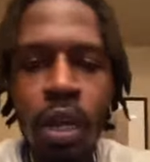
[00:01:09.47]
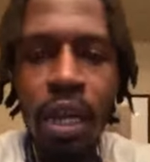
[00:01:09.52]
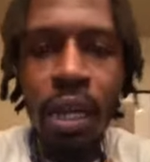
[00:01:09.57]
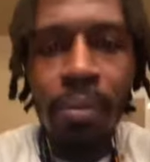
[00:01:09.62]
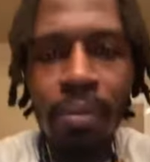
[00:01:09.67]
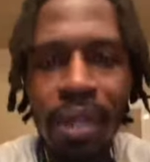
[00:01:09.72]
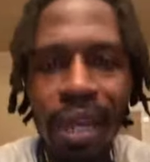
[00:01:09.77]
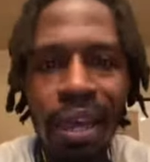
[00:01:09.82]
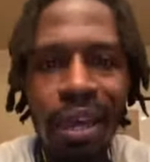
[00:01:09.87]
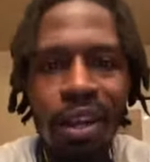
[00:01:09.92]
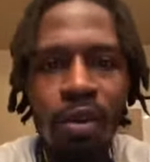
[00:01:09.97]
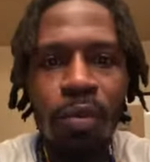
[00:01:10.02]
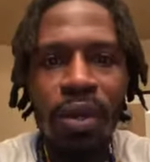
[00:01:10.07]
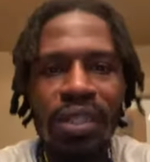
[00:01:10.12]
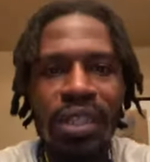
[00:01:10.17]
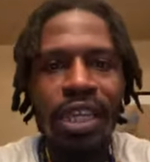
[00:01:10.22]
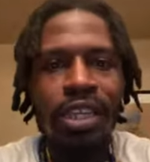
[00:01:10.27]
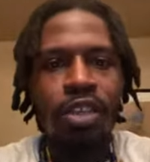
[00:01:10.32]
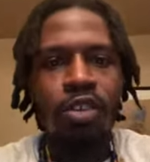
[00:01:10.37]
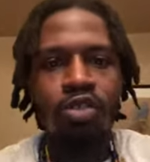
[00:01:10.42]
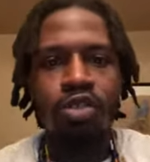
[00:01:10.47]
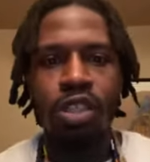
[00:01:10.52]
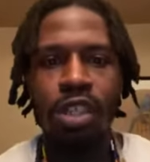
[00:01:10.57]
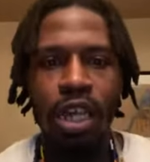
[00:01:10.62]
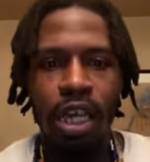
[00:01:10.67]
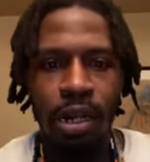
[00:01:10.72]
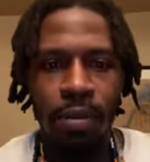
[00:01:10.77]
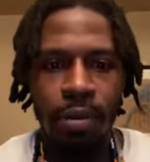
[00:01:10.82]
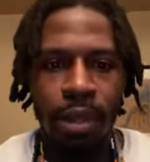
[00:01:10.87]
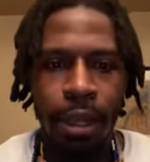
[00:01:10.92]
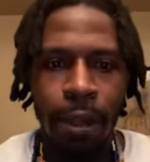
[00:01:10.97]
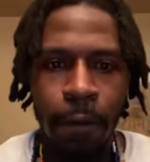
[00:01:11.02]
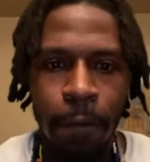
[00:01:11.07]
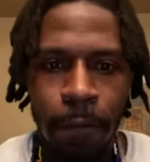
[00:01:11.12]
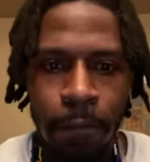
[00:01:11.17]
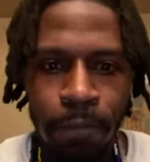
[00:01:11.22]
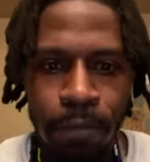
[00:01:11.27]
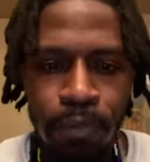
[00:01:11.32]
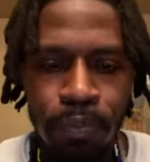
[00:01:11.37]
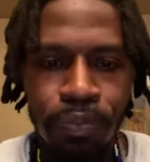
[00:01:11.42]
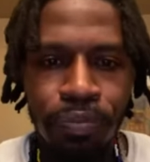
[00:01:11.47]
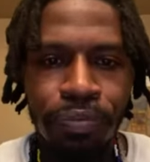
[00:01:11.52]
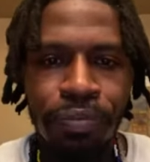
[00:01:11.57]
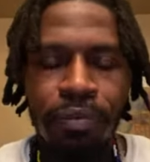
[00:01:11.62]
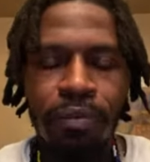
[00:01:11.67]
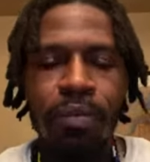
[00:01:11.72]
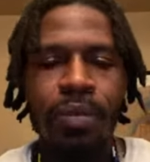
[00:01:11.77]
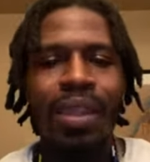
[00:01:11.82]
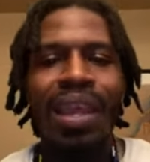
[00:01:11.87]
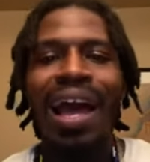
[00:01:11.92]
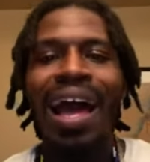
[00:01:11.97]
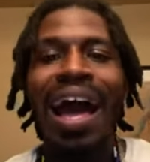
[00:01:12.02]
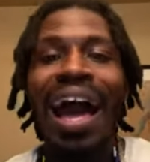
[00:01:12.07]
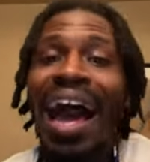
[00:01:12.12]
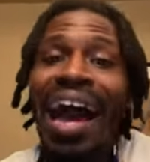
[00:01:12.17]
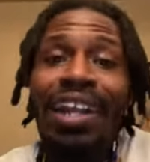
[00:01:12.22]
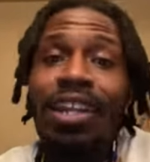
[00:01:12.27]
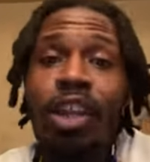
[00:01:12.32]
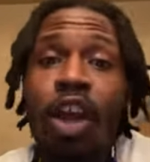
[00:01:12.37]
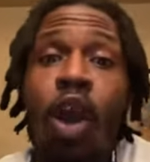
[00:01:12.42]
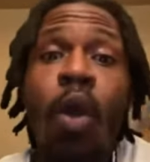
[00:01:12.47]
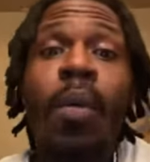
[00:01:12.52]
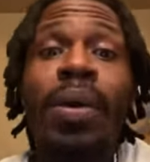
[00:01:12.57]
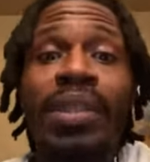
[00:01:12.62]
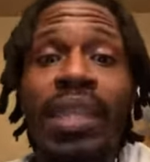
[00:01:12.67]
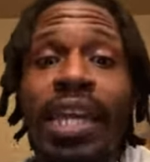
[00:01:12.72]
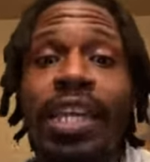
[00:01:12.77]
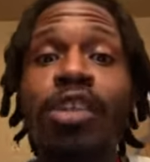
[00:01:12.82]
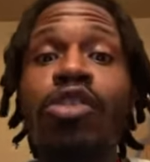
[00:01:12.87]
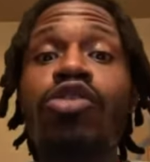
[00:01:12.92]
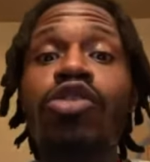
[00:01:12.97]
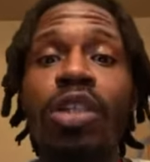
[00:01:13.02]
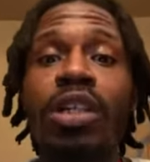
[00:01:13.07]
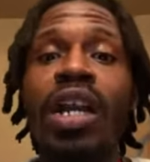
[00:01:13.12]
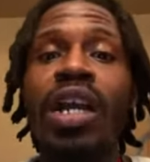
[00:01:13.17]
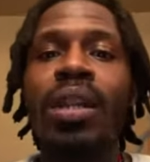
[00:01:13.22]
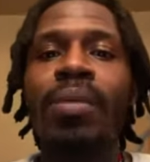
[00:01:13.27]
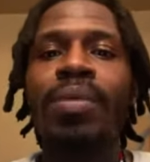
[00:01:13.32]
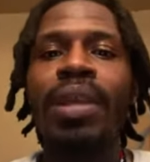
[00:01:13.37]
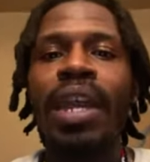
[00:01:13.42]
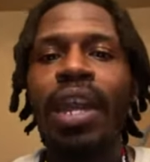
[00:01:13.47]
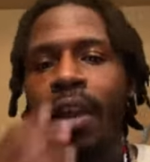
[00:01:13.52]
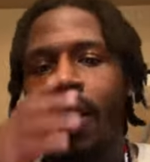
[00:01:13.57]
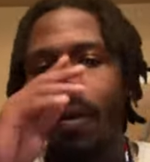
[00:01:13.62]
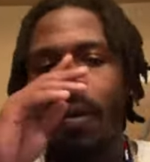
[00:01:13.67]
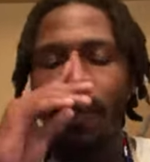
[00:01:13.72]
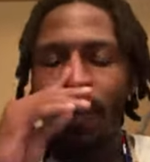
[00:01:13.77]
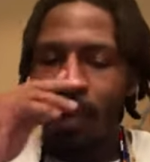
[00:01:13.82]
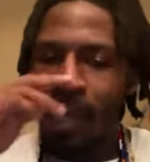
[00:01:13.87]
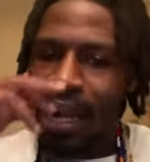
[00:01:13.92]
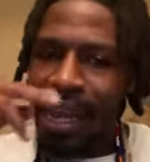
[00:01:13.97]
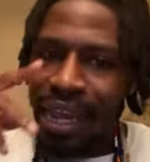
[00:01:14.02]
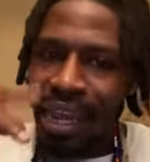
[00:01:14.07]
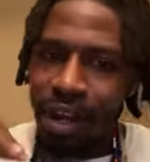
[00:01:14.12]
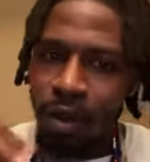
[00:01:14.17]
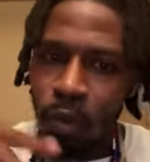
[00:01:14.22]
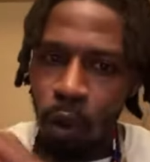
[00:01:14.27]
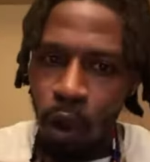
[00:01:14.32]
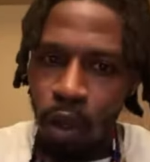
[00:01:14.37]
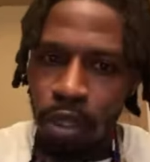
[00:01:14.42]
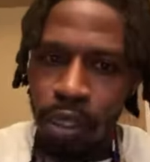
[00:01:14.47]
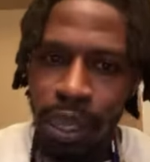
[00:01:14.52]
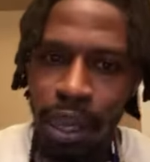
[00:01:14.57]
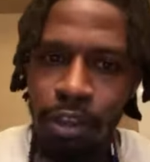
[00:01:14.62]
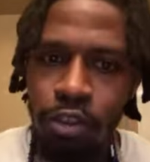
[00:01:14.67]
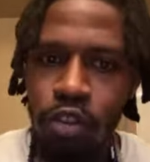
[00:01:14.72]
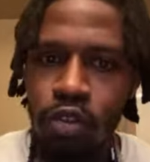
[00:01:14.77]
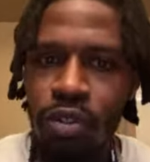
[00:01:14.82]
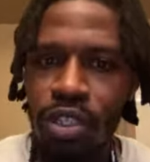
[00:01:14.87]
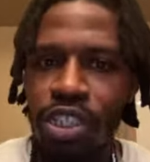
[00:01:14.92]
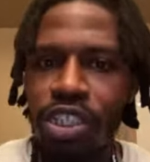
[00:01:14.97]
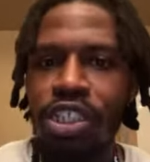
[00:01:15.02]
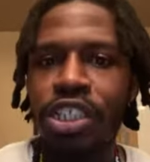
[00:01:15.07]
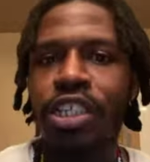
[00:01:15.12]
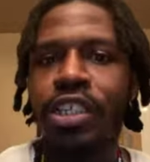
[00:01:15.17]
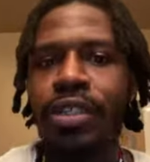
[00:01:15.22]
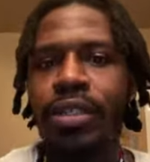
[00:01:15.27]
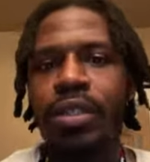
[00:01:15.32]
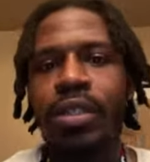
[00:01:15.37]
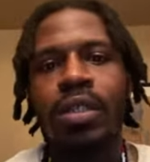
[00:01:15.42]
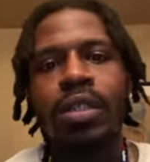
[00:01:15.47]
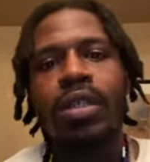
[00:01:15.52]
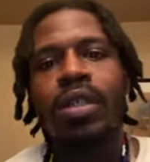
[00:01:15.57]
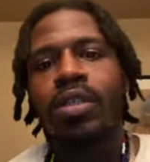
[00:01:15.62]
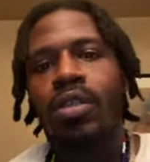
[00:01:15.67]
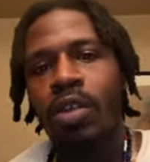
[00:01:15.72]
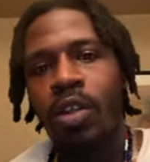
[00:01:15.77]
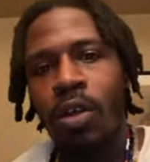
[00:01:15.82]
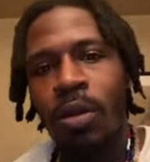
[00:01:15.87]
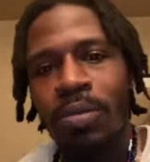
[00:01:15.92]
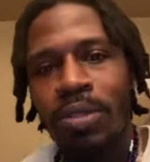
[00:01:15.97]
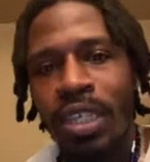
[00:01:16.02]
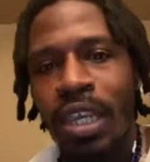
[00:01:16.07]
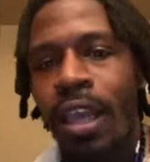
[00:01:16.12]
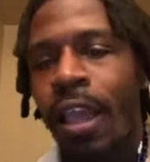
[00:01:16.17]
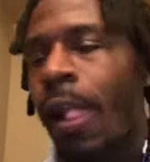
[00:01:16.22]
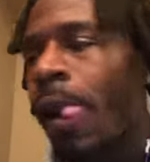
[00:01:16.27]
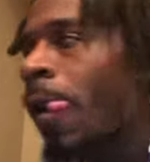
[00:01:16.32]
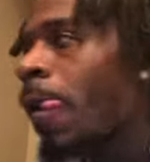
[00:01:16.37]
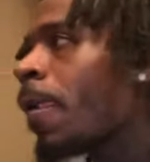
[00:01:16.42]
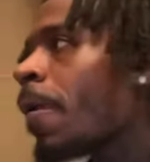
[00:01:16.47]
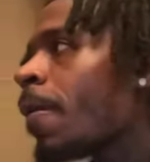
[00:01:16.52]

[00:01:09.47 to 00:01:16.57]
cut them down and what they used to cut them down. I know what they used to cut them down, but I gotta walk y'all through this shit. You know what I'm saying?